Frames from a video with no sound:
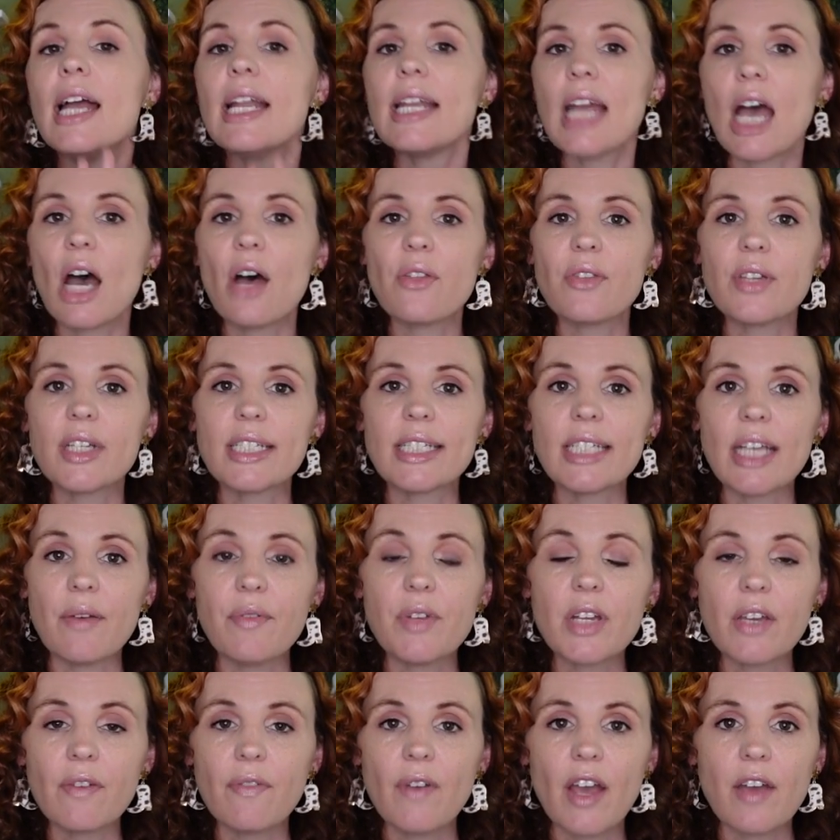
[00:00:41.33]
Now the
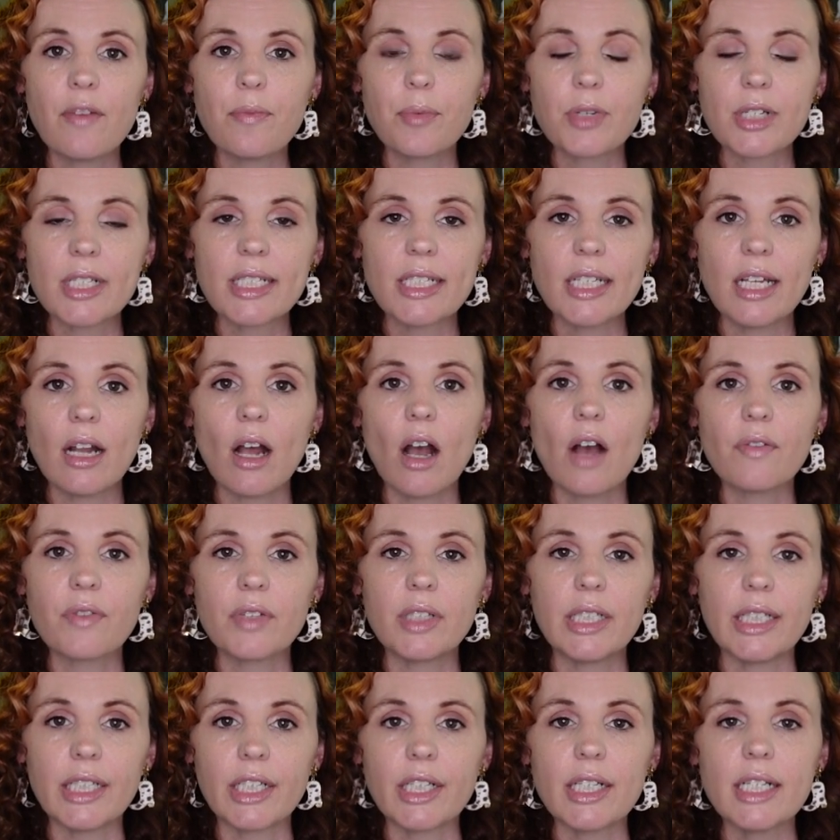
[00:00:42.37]
75% off
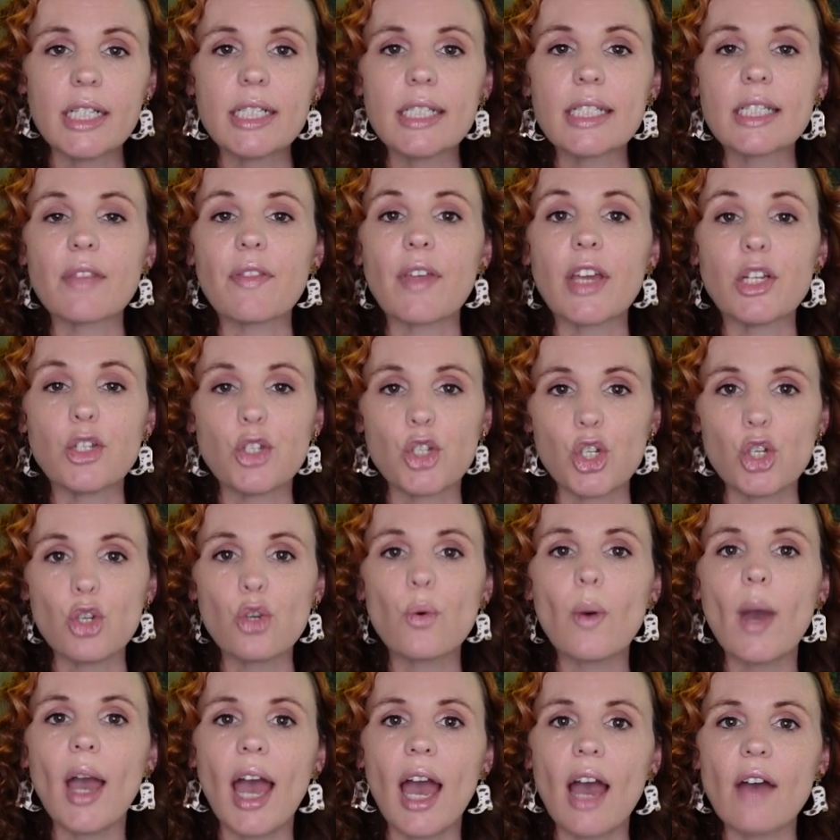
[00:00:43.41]
clearance, they
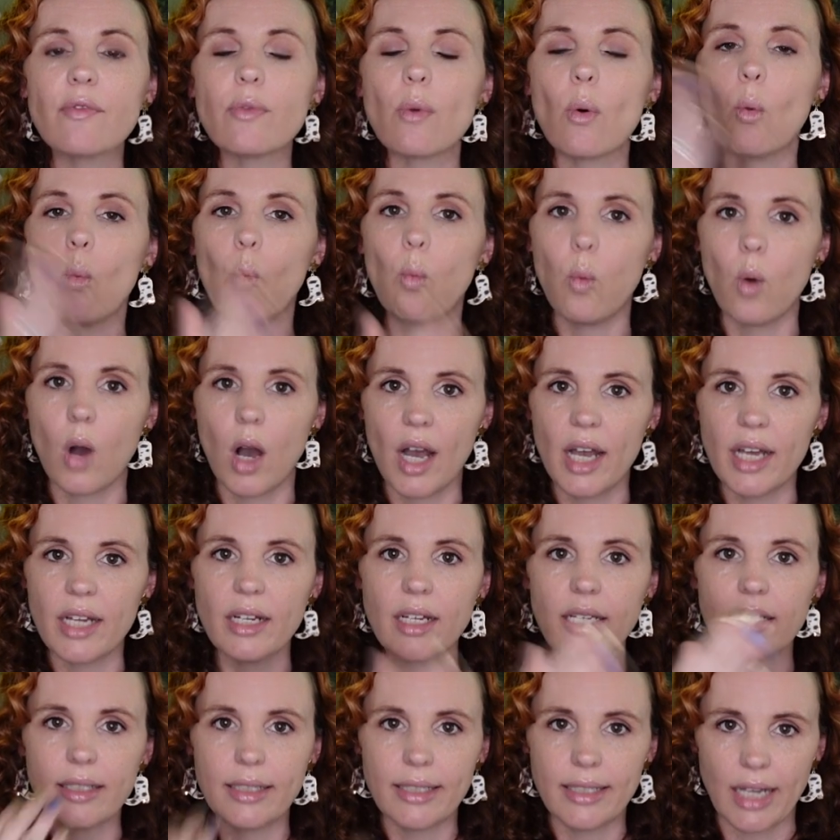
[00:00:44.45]
do have
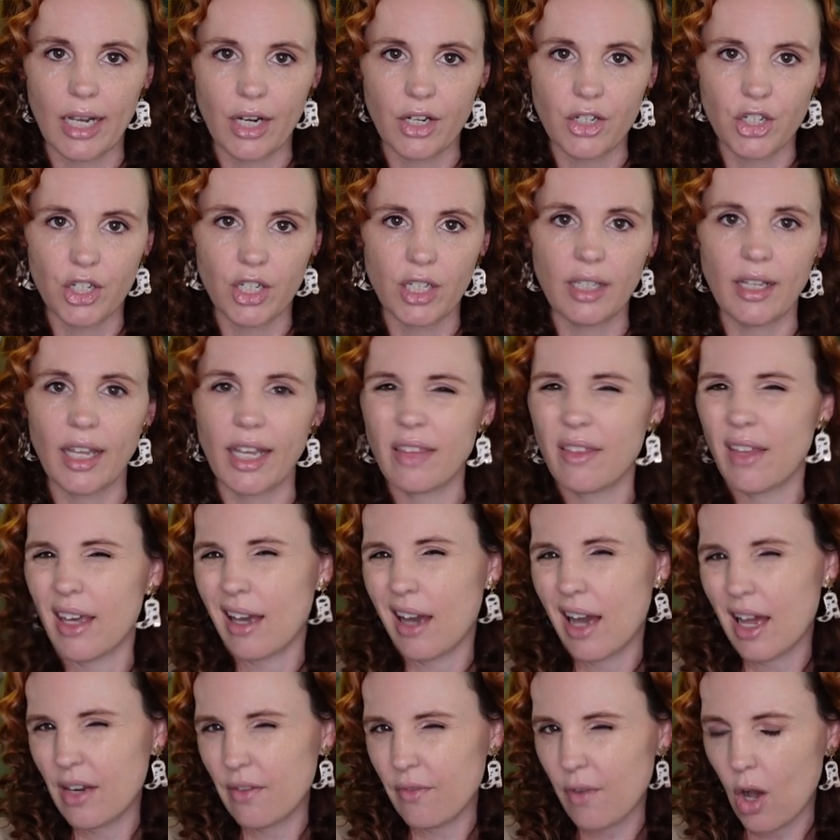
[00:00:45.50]
one section like they
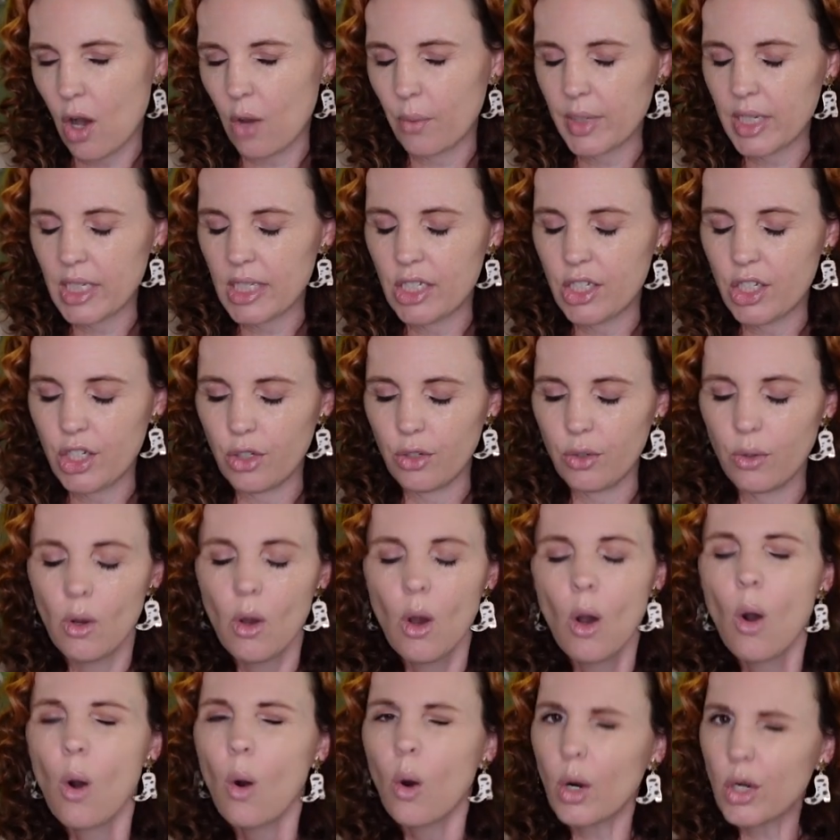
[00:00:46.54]
kind of always do
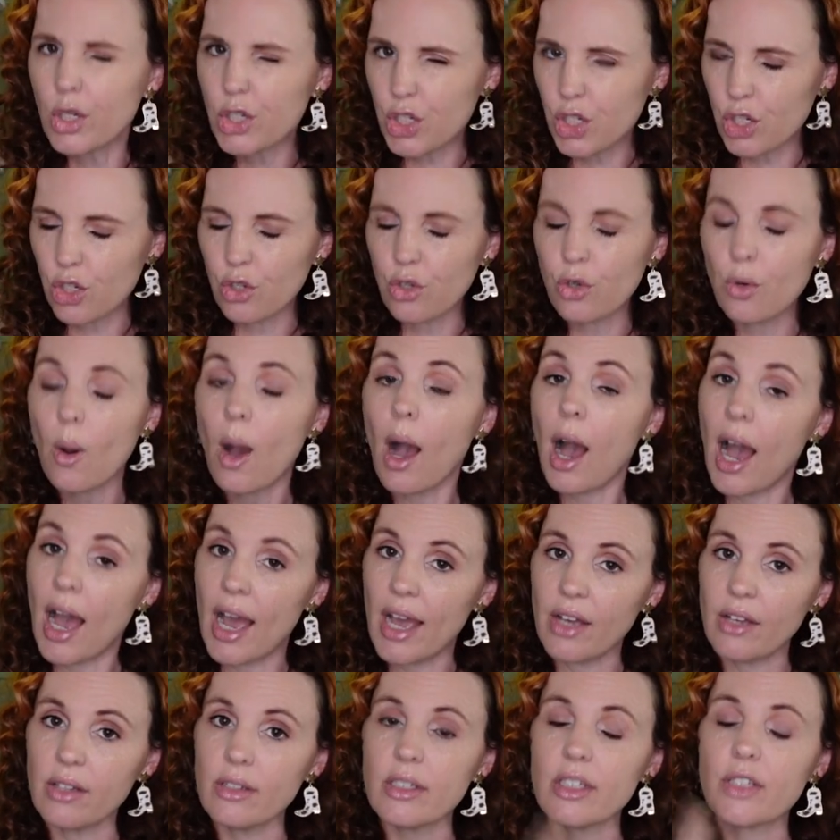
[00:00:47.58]
or two
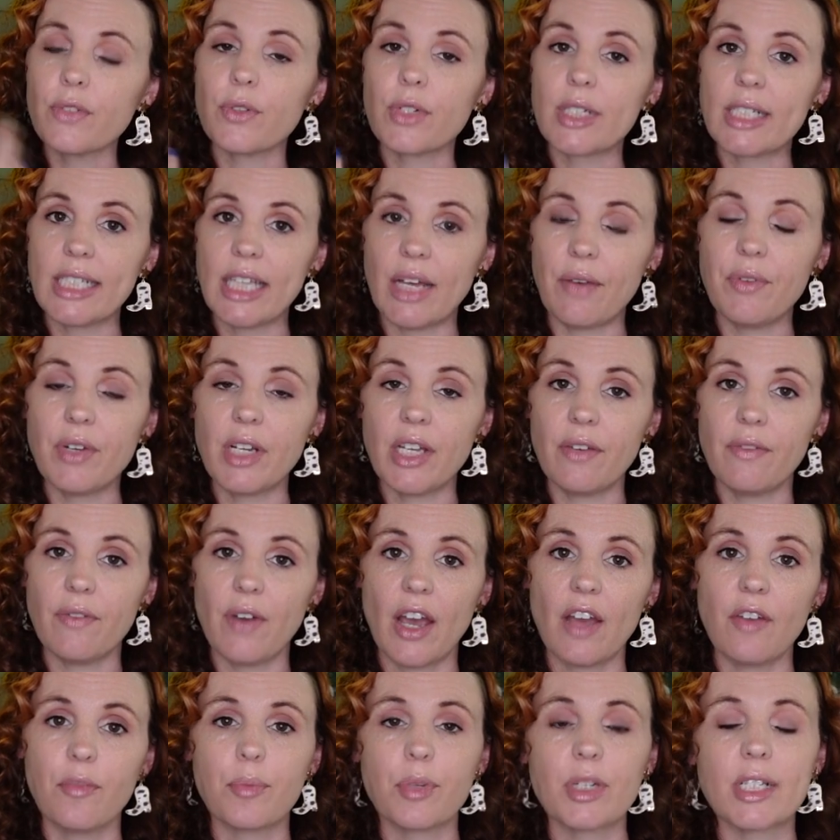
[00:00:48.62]
aisles for
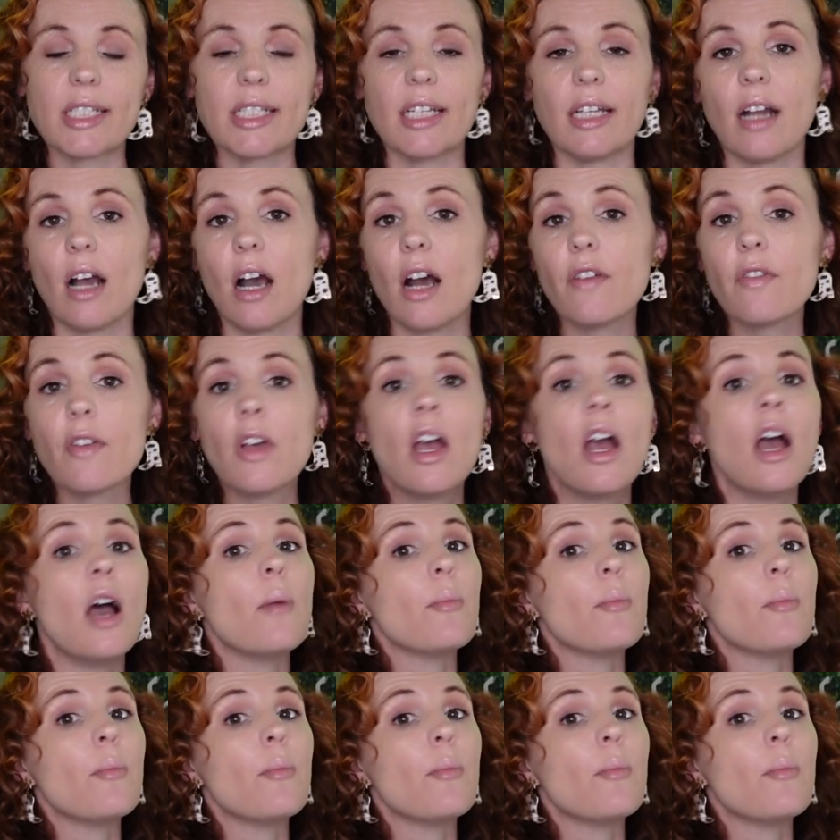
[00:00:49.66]
75% off.